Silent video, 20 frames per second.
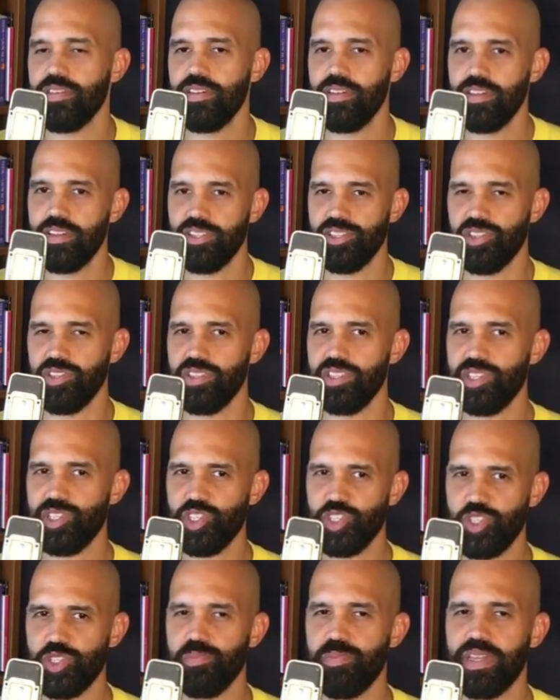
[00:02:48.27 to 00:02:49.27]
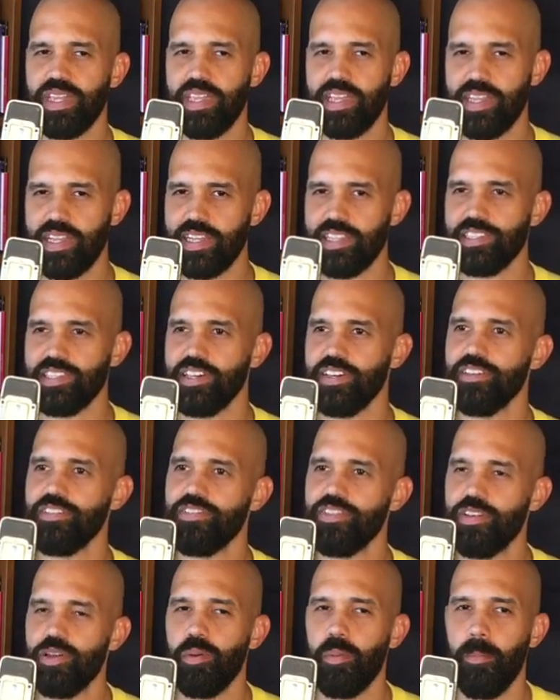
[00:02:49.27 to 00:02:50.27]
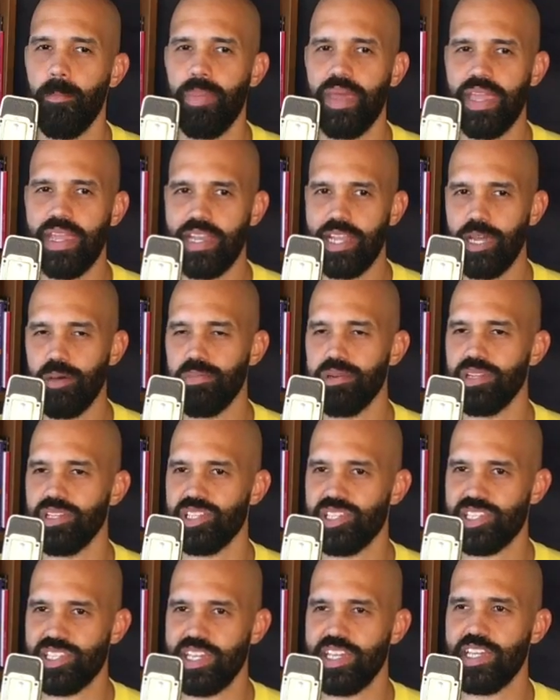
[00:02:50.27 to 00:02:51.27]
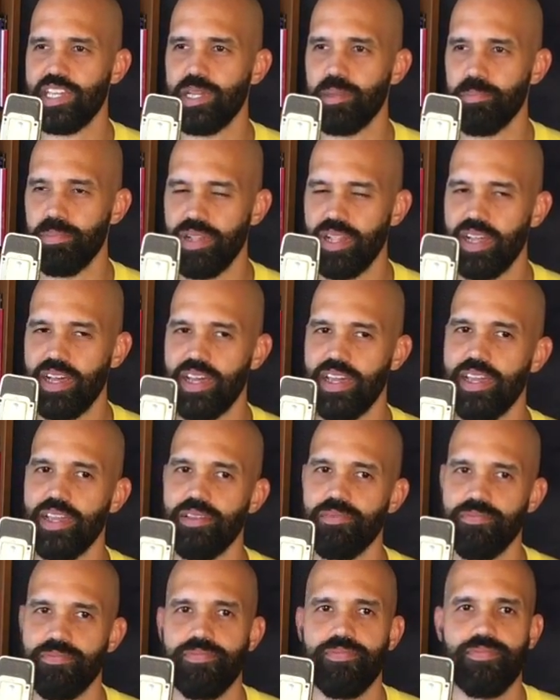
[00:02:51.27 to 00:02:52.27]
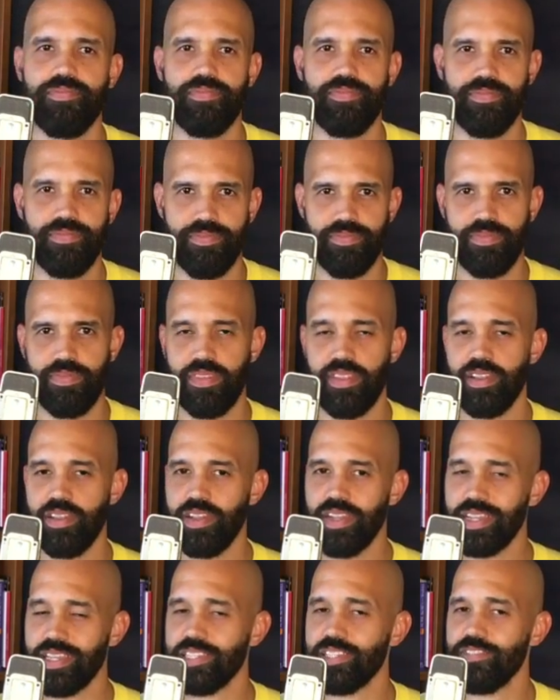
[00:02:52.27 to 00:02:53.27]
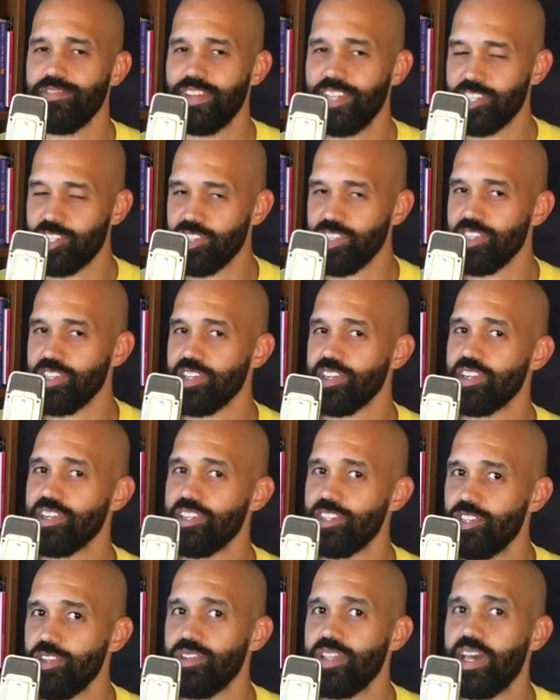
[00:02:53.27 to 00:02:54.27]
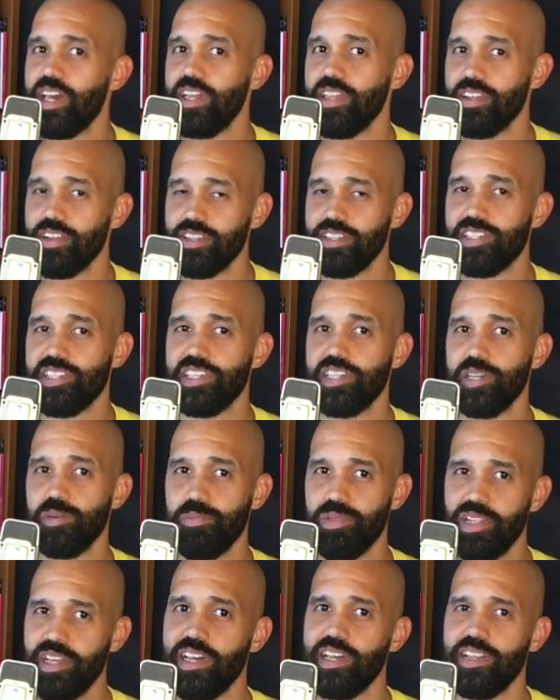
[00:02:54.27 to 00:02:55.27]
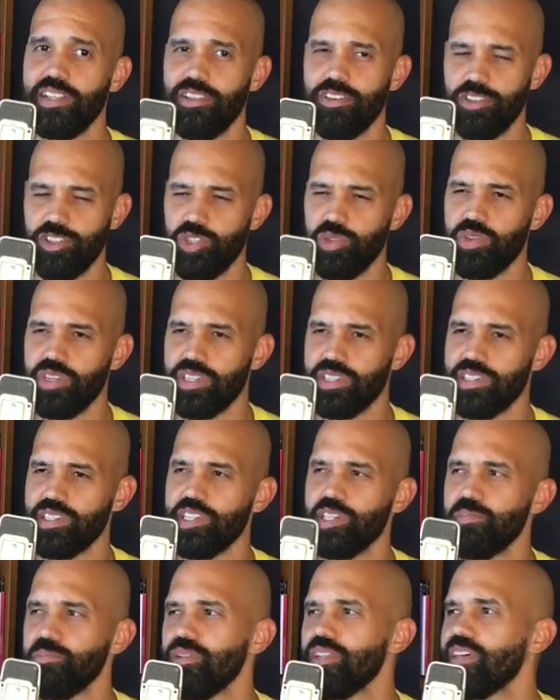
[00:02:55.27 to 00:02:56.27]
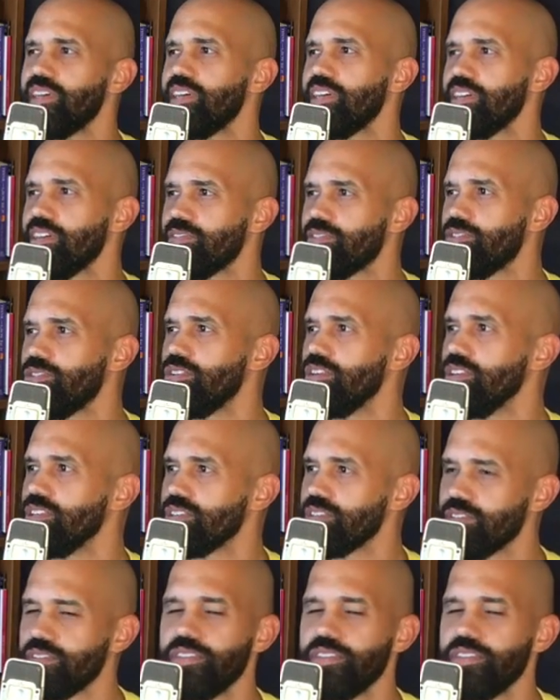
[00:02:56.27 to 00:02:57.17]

So this is the beginnings of being able to sing and play. Because eventually you're going to do that. You're going to sing and play. Don't you want to sing and play? Of course.